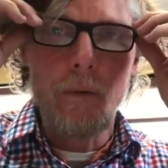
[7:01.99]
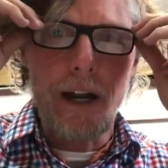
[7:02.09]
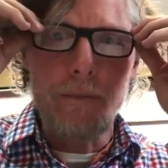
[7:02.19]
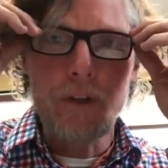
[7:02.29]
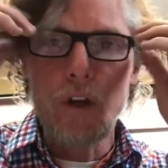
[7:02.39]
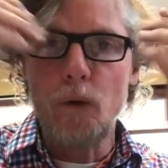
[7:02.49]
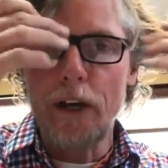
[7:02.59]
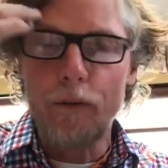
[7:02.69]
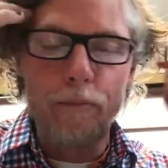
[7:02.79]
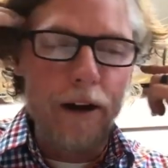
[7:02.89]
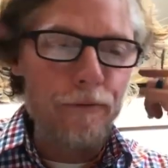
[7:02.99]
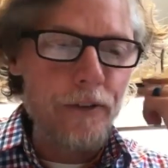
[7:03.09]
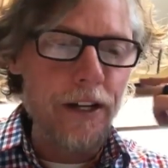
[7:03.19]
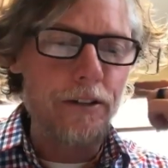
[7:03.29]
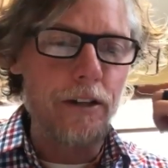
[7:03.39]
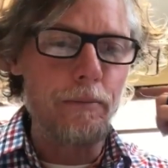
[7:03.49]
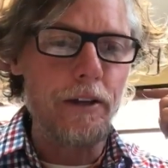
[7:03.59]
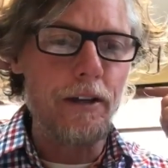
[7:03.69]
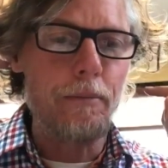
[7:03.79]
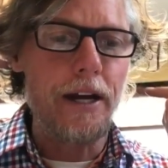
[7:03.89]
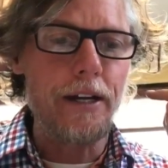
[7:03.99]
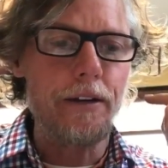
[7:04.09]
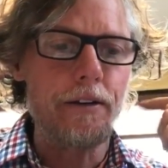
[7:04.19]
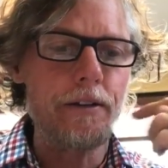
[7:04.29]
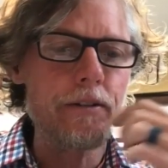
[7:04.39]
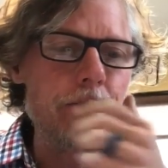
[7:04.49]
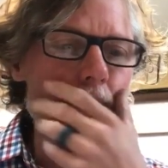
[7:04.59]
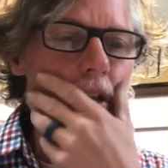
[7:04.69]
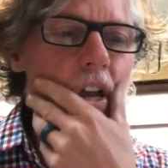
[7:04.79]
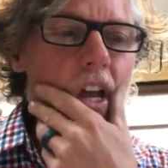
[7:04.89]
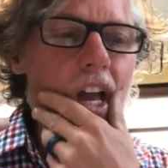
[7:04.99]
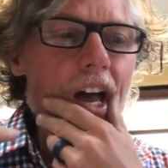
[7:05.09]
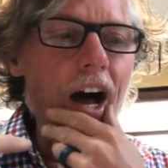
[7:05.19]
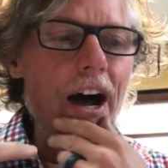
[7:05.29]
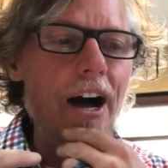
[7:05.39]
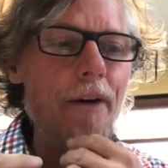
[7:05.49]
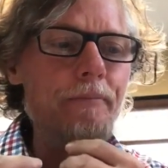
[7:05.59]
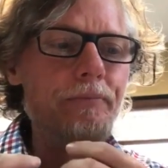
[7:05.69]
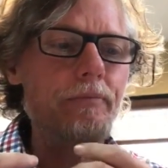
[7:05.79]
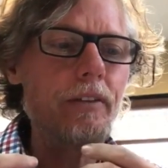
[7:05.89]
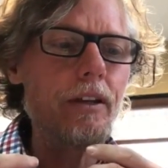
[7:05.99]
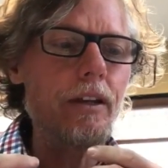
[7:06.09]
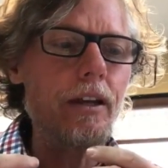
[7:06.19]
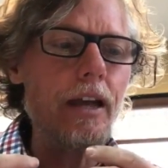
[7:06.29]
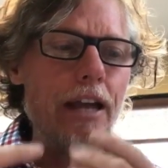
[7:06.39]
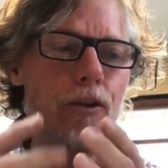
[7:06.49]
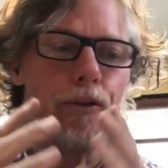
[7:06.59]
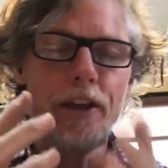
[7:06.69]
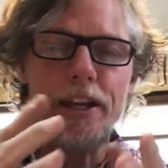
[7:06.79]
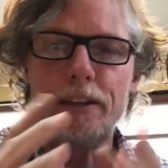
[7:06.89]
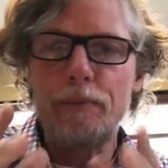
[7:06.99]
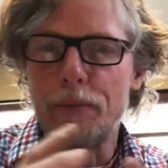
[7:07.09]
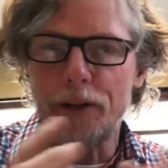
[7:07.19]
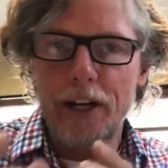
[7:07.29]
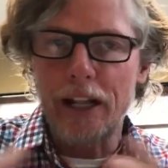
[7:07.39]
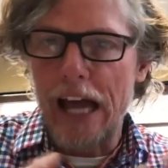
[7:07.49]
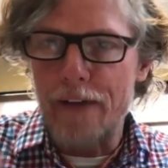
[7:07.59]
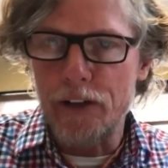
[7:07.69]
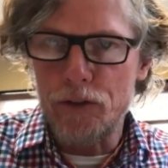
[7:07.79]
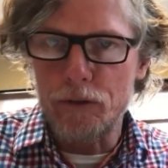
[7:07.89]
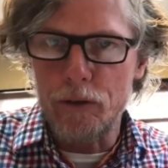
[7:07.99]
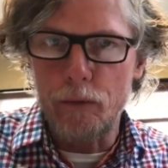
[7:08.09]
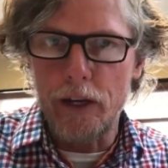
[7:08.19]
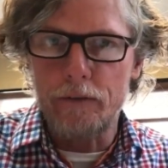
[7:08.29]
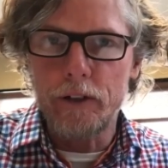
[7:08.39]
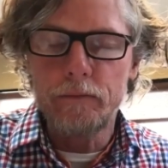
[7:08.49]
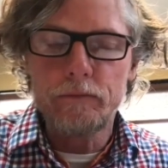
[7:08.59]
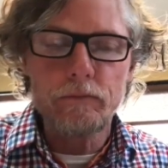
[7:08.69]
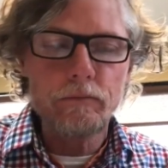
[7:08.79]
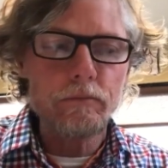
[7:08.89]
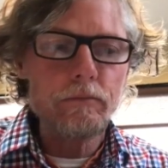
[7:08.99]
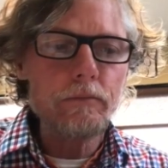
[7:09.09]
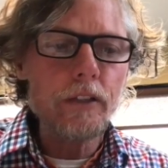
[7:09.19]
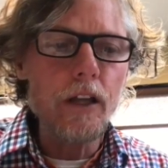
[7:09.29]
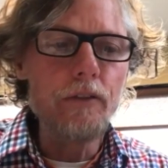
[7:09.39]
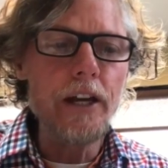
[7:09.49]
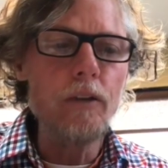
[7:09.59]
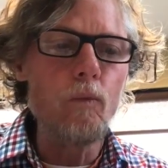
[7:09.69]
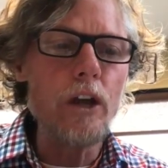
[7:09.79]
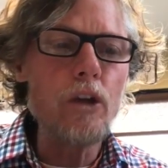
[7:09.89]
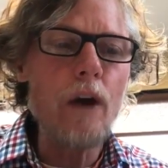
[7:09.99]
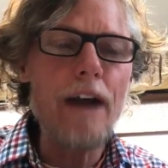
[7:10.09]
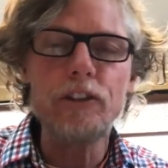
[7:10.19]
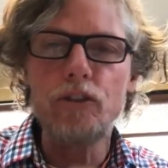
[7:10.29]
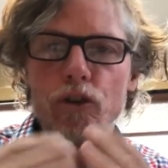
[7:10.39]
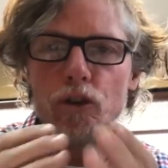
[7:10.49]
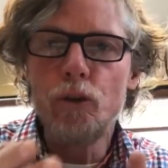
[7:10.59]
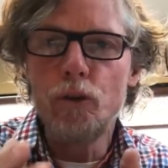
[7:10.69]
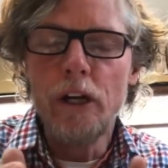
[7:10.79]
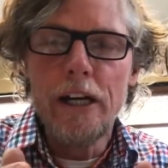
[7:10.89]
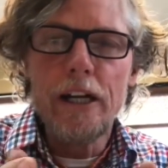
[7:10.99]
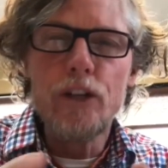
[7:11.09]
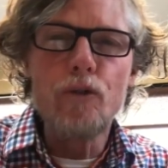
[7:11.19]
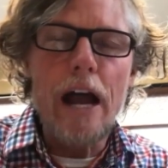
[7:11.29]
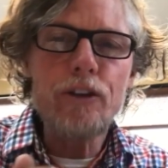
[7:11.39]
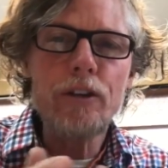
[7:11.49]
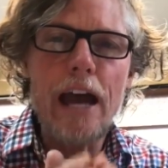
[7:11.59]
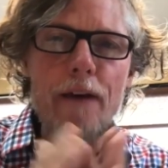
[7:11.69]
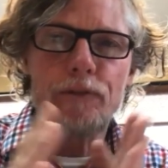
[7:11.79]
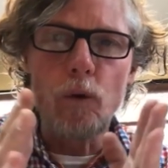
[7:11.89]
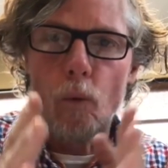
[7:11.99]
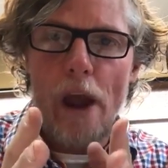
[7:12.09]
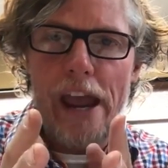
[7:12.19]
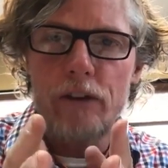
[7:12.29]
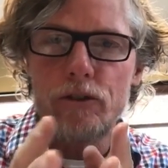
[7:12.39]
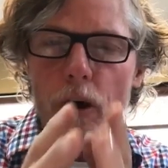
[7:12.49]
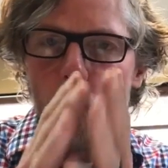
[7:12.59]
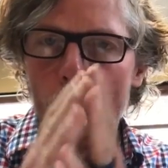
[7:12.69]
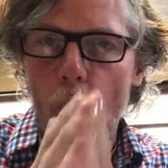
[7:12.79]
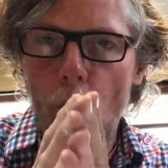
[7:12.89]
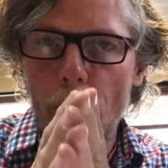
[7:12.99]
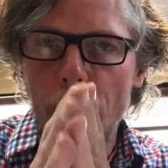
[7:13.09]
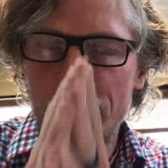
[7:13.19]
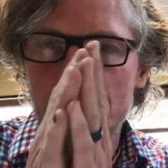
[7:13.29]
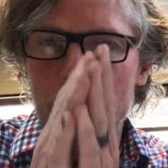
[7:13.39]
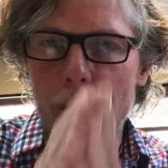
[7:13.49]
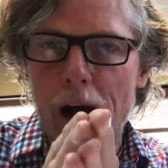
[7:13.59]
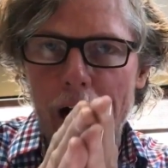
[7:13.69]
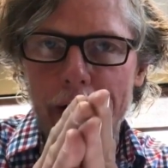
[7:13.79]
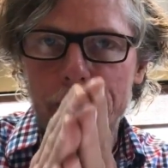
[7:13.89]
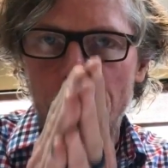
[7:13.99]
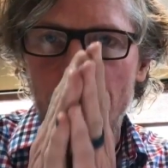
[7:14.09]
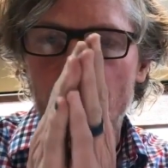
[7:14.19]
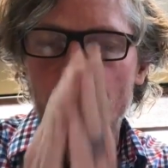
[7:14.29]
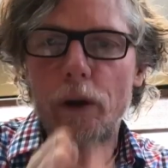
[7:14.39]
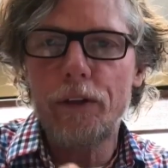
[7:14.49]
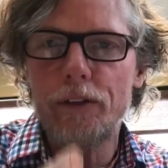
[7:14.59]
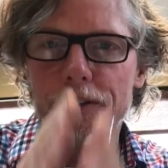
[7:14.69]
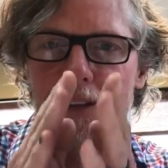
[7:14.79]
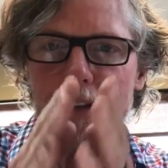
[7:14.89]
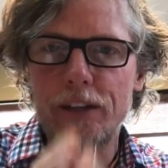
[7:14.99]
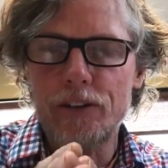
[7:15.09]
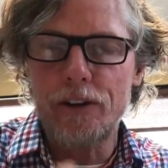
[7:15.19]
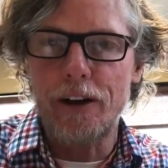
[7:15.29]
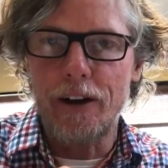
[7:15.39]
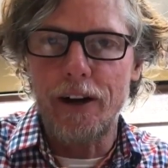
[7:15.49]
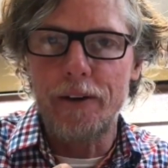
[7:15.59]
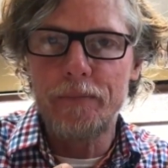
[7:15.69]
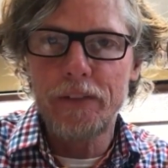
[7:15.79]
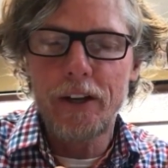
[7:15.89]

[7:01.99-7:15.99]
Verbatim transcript: what I'm doing with my fingers in, in my ears, Um, and you think that people are going to laugh at you or whatever, then what you have to do is you actually have to wage a war in your mind with the yetzer hara.